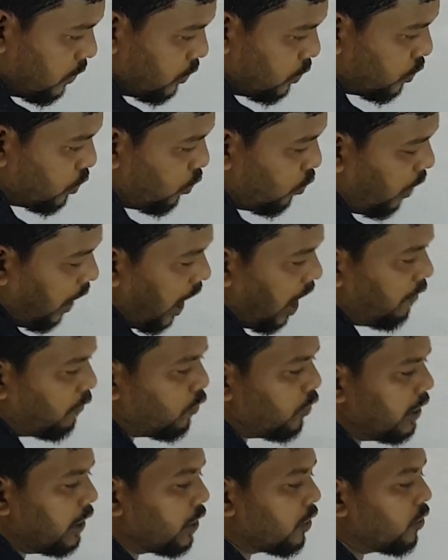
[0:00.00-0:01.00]
So, I have
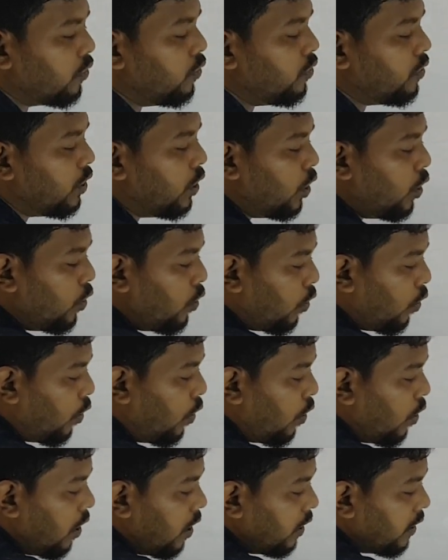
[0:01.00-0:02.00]
to include
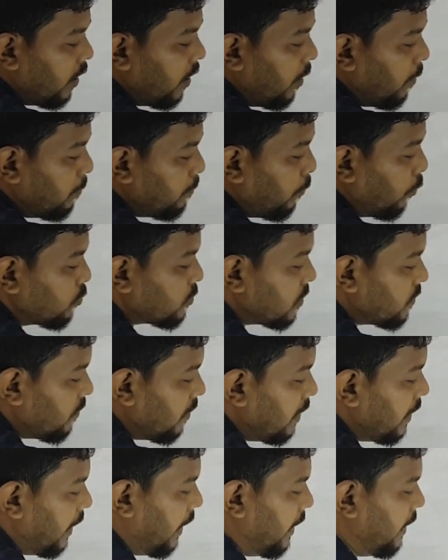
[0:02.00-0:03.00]
all the
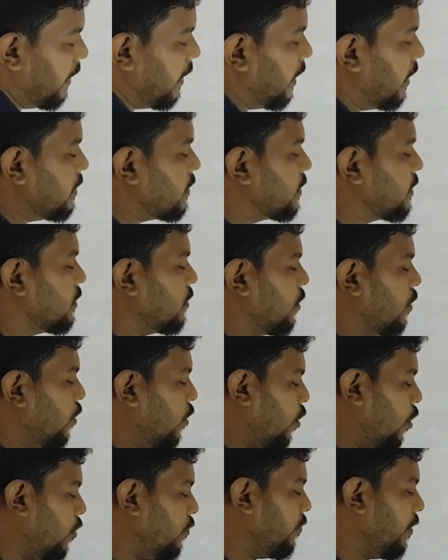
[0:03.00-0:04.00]
possible areas
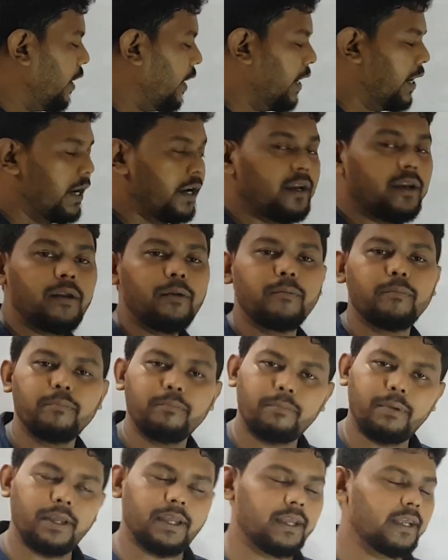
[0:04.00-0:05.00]
of A
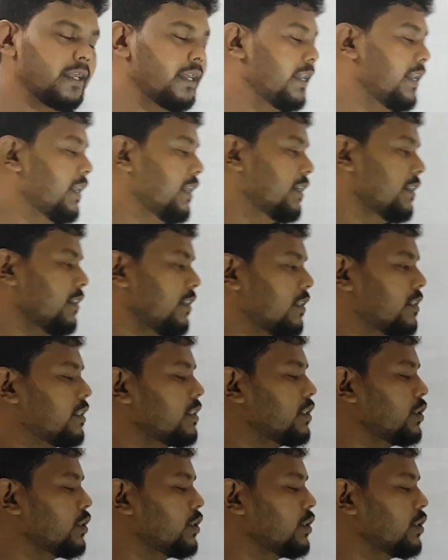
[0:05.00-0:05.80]
and B. This is